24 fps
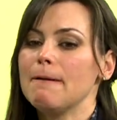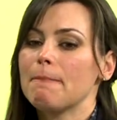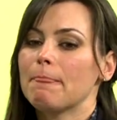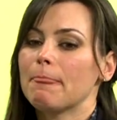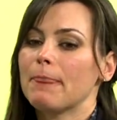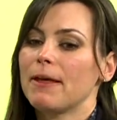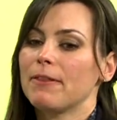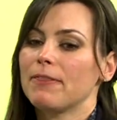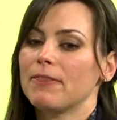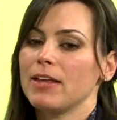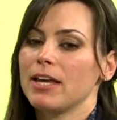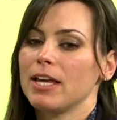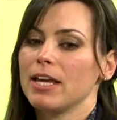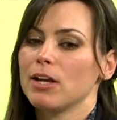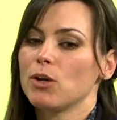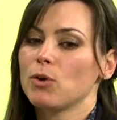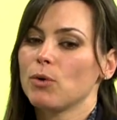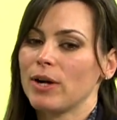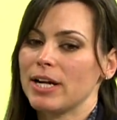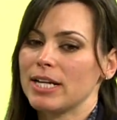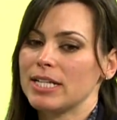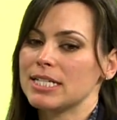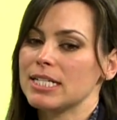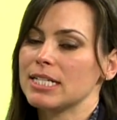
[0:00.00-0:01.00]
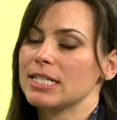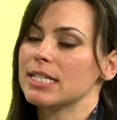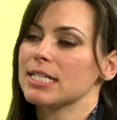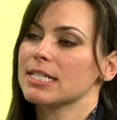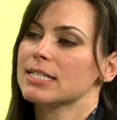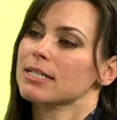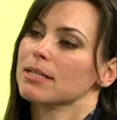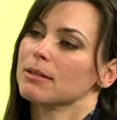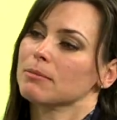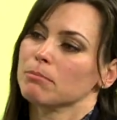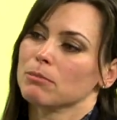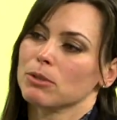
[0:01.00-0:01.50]
that they granted
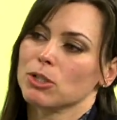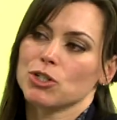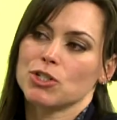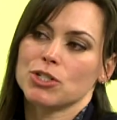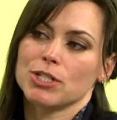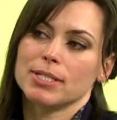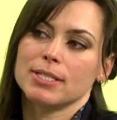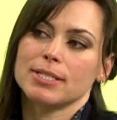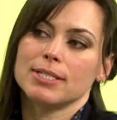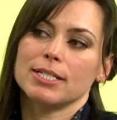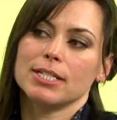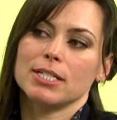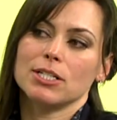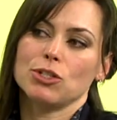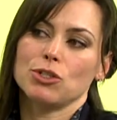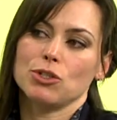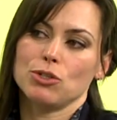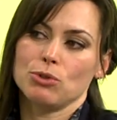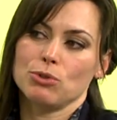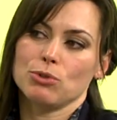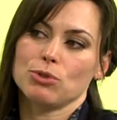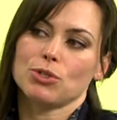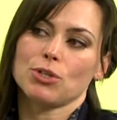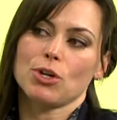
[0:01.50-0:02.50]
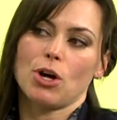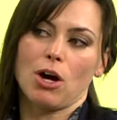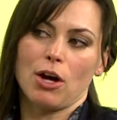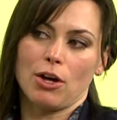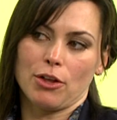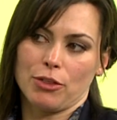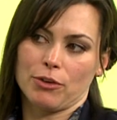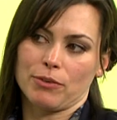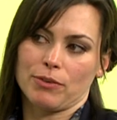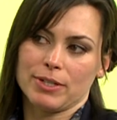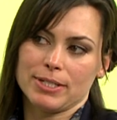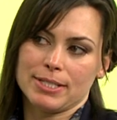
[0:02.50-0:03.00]
this emergency use
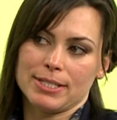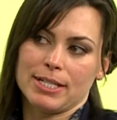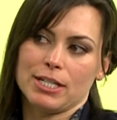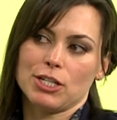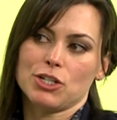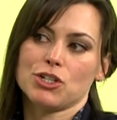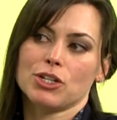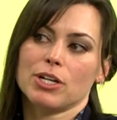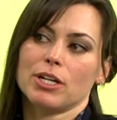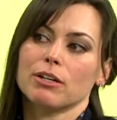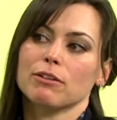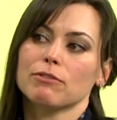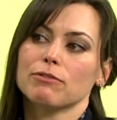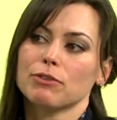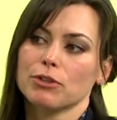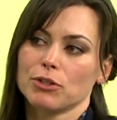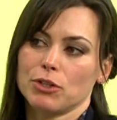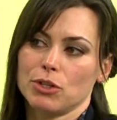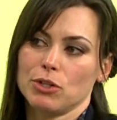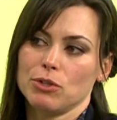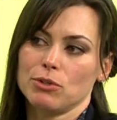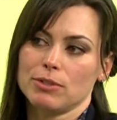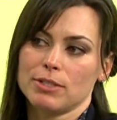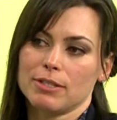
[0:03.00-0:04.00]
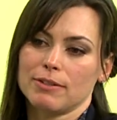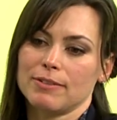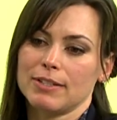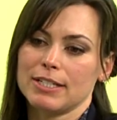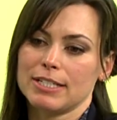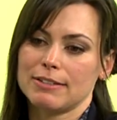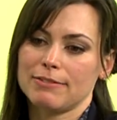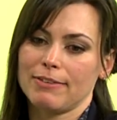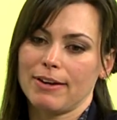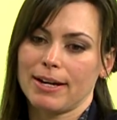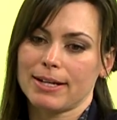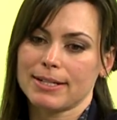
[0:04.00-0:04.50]
authorization for the use of
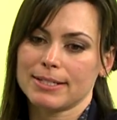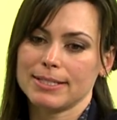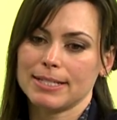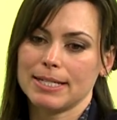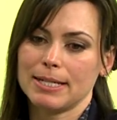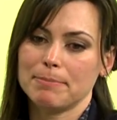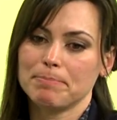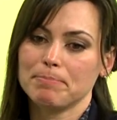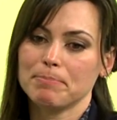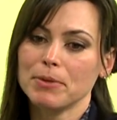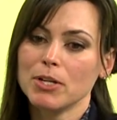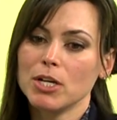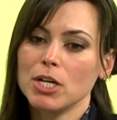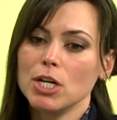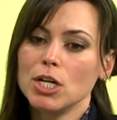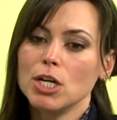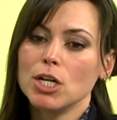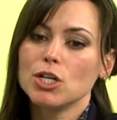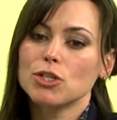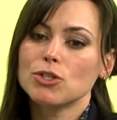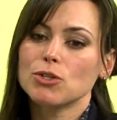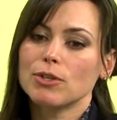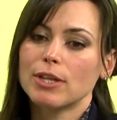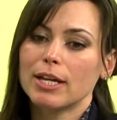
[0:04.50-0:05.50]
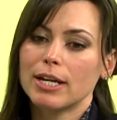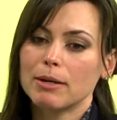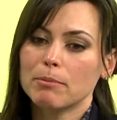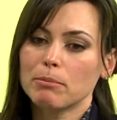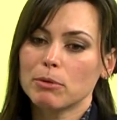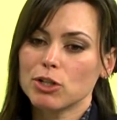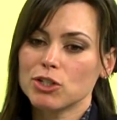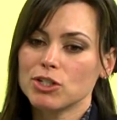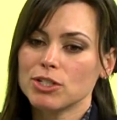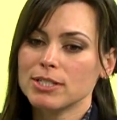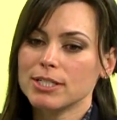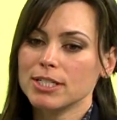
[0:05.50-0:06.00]
this vaccine. So that
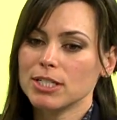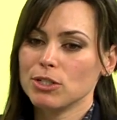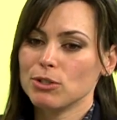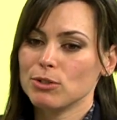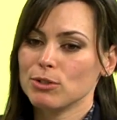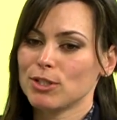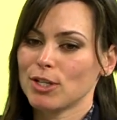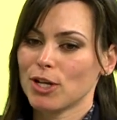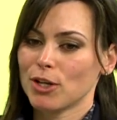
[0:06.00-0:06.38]
emergency use